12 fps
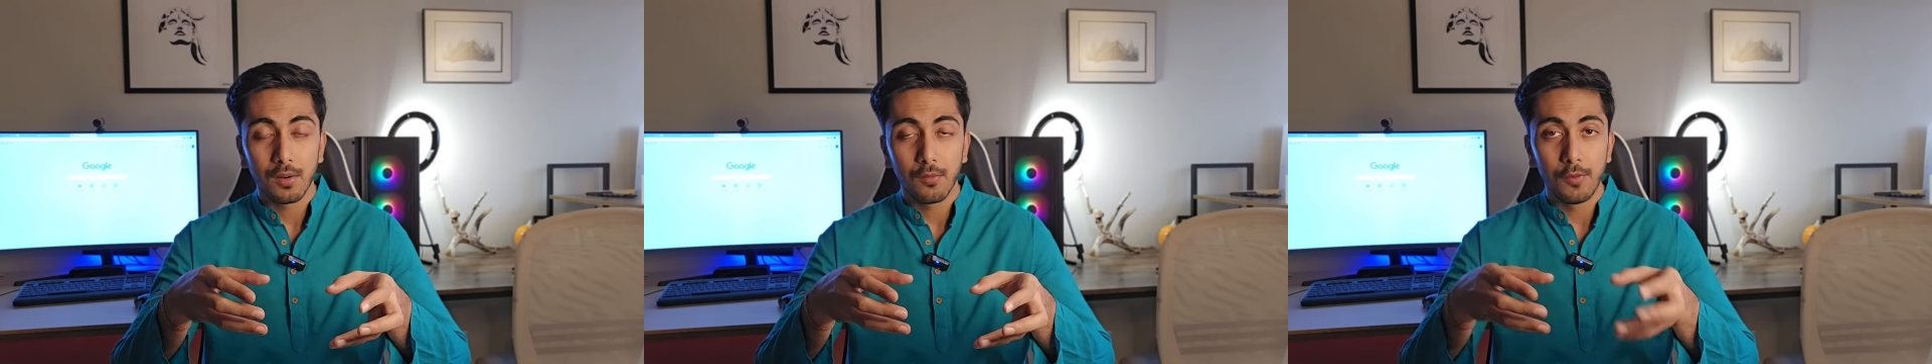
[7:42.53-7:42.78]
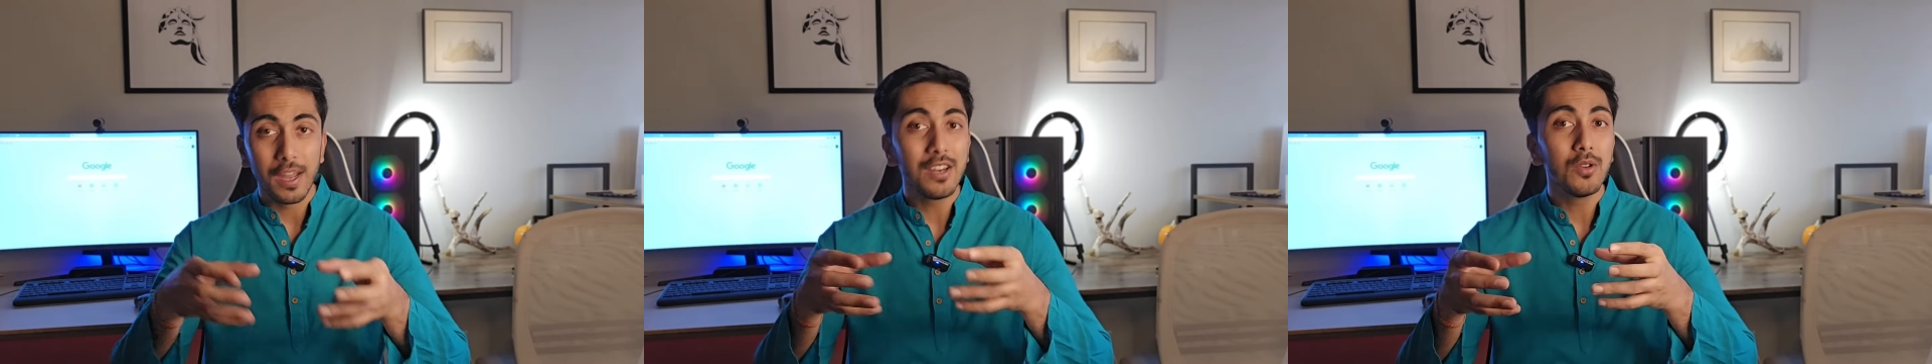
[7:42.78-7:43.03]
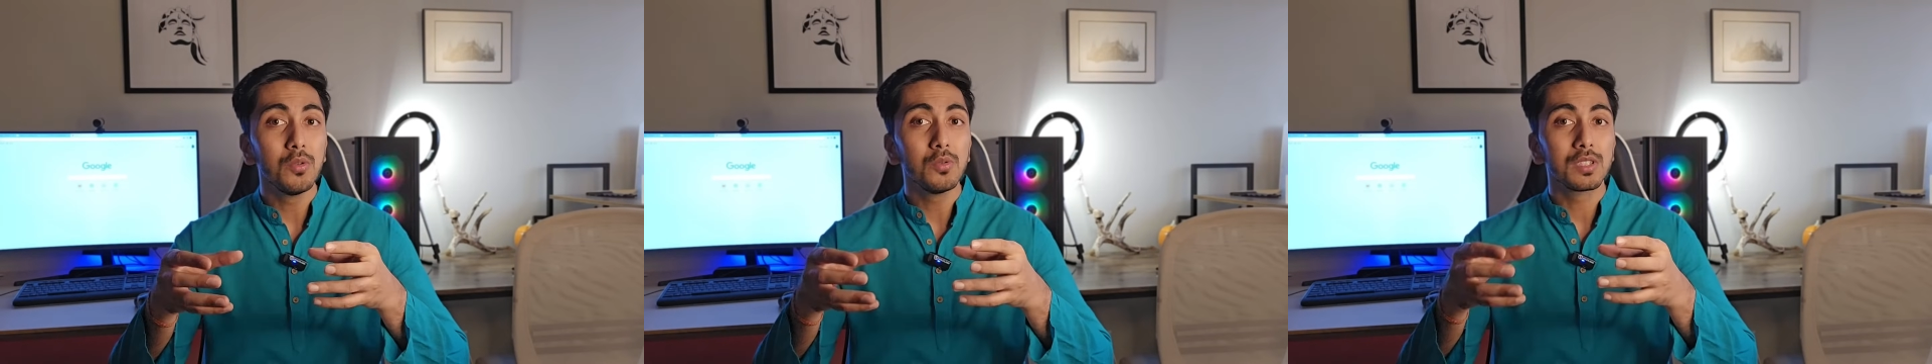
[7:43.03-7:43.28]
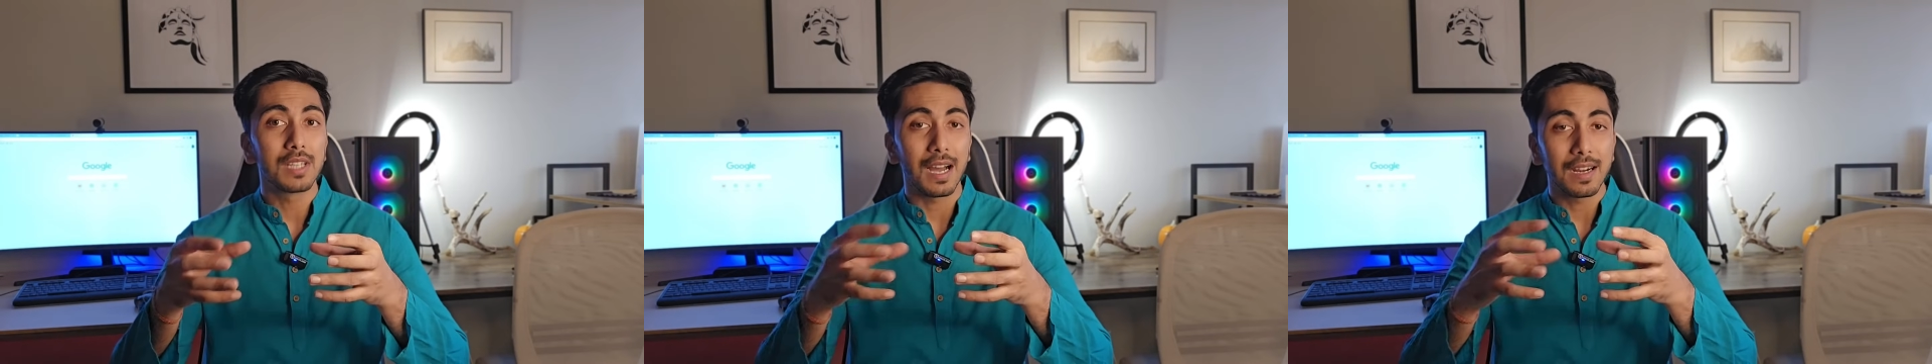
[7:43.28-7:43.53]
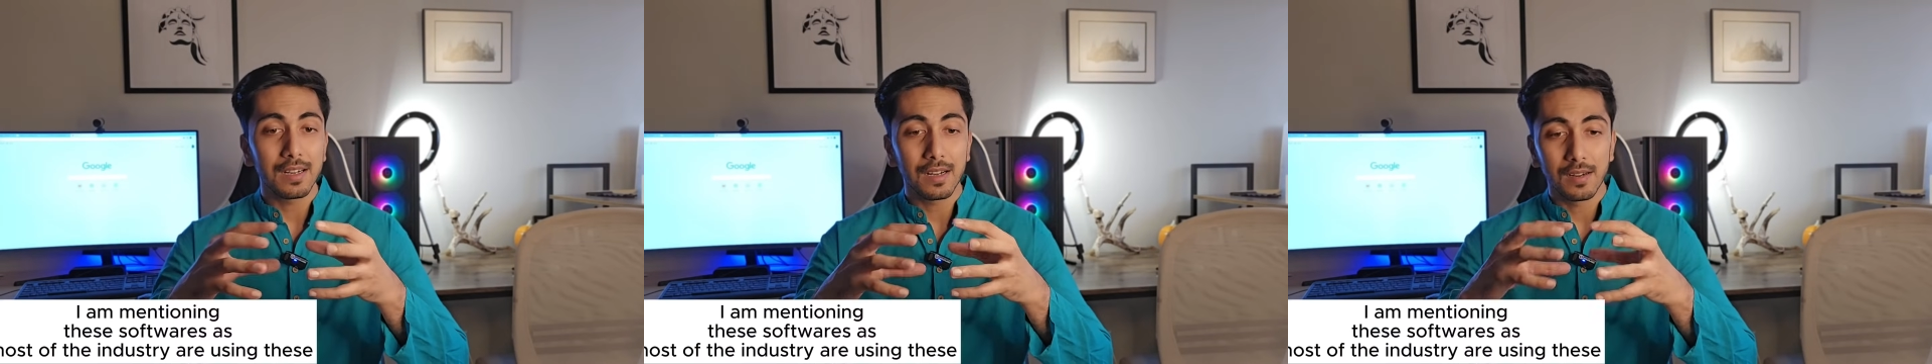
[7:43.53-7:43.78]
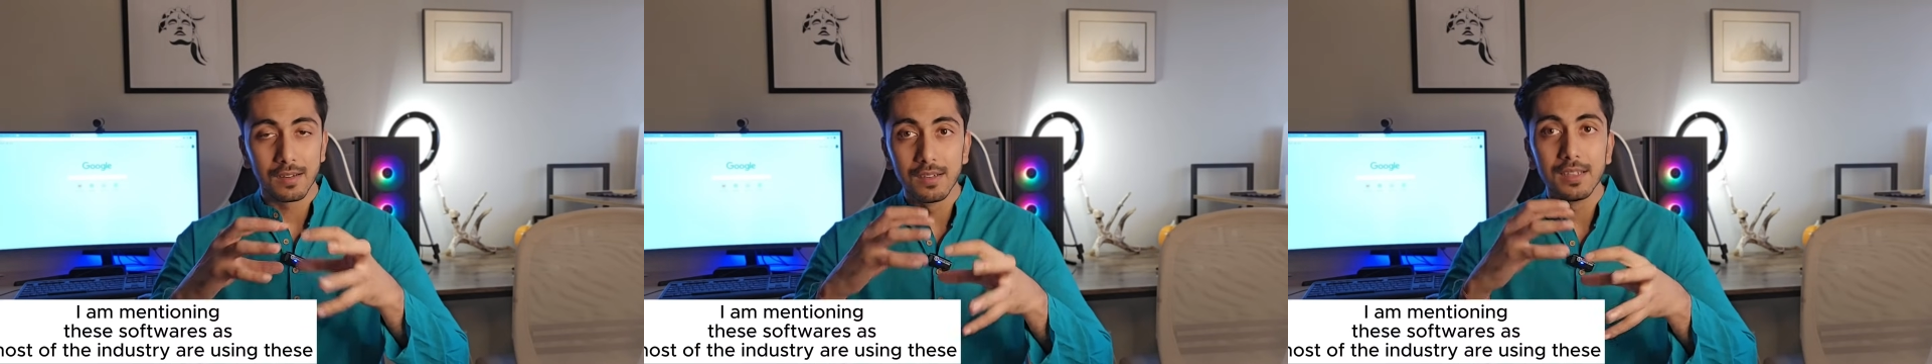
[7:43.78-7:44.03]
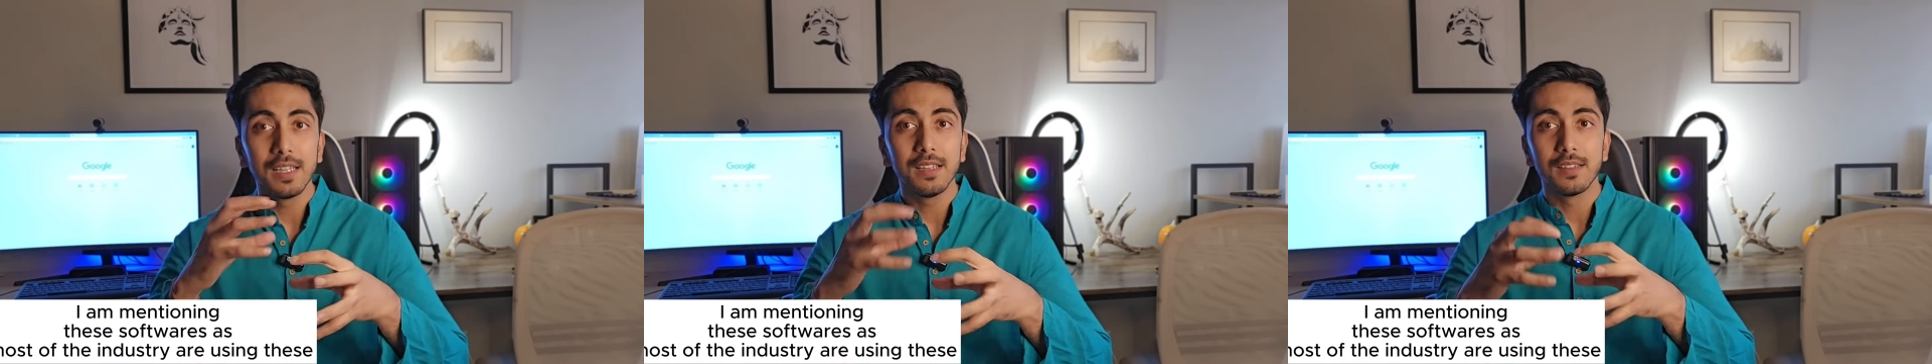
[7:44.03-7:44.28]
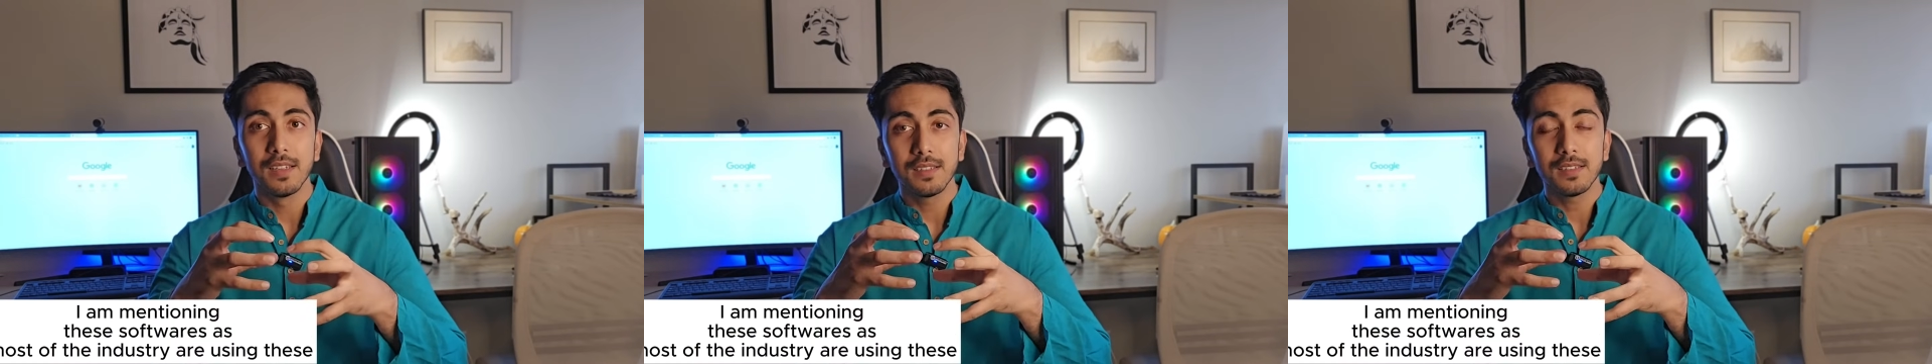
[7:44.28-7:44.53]
When you start
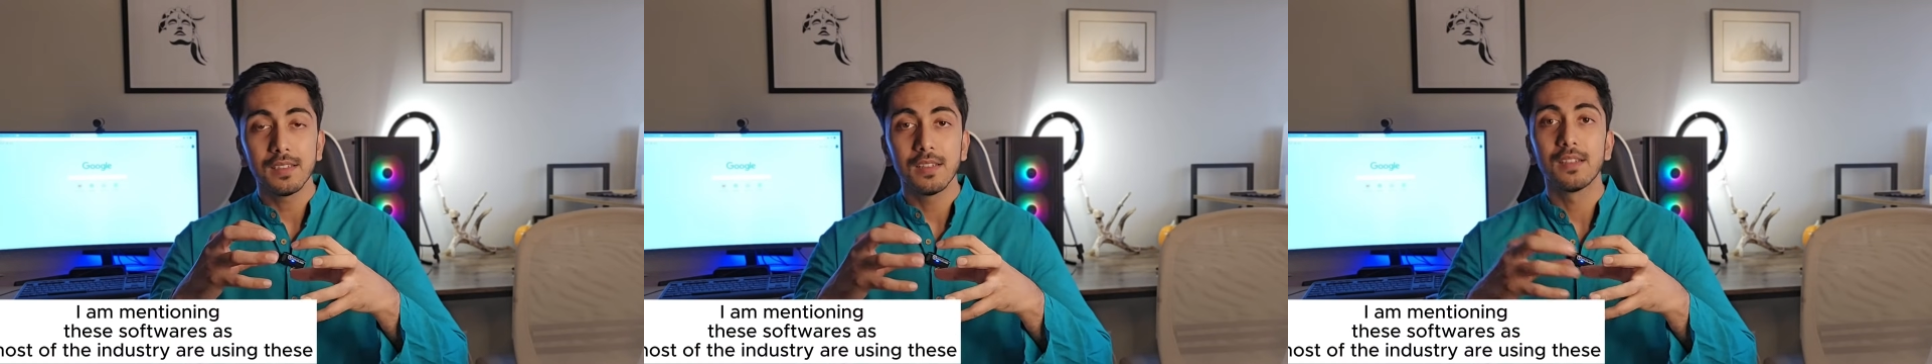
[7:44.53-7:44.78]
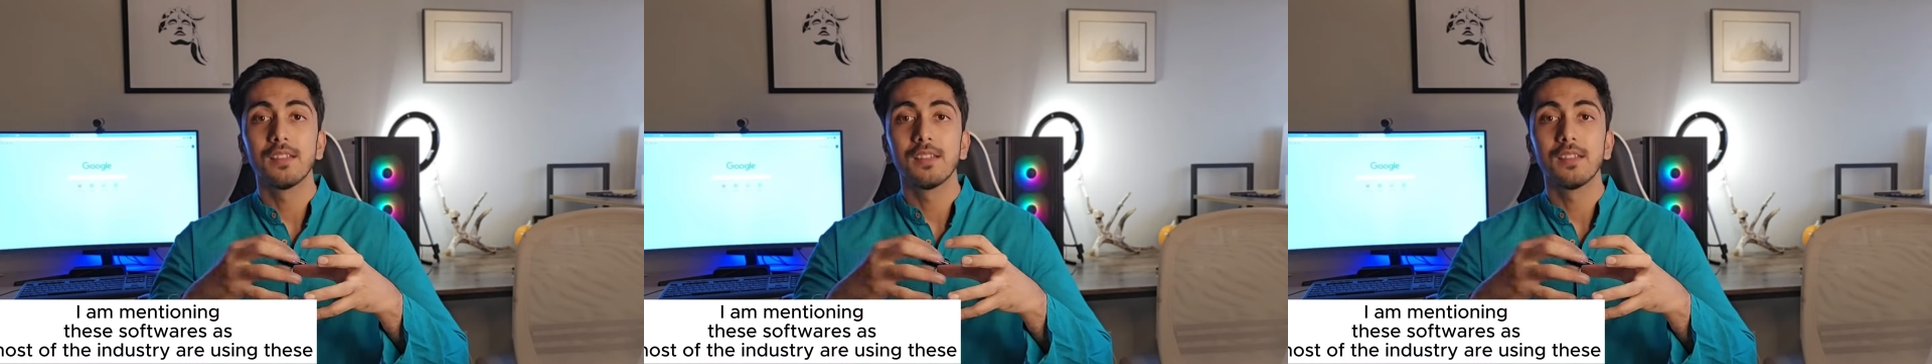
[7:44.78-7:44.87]
learning this,